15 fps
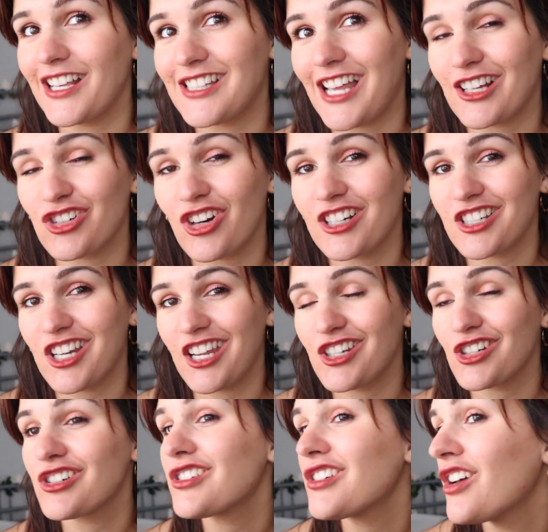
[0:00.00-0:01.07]
exact right
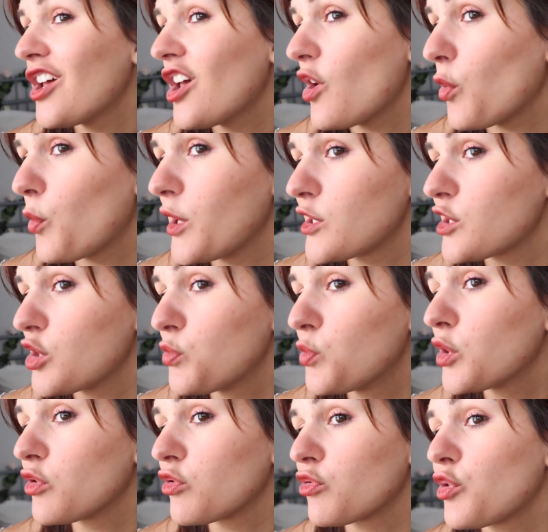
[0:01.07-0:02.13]
shade on, which you
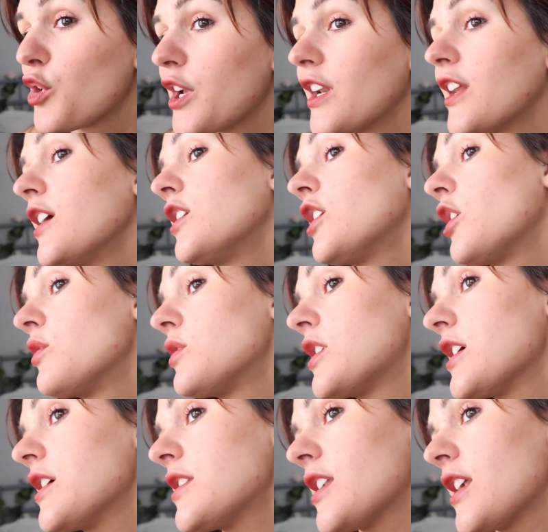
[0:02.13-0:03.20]
wouldn't really really
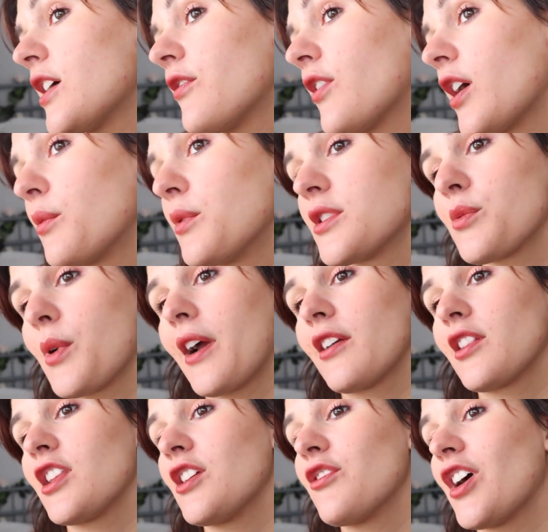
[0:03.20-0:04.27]
notice if I was
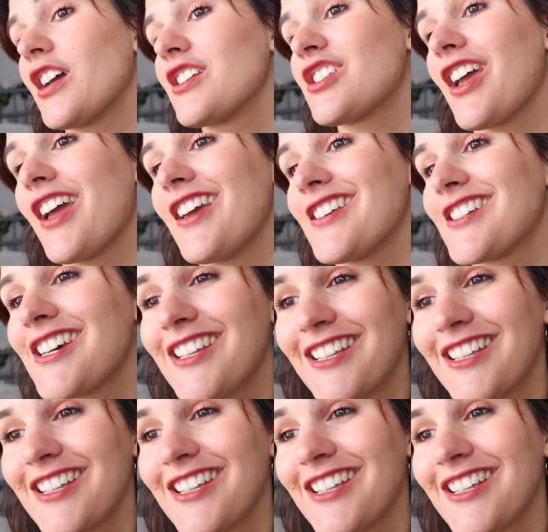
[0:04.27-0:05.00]
wearing the right shade.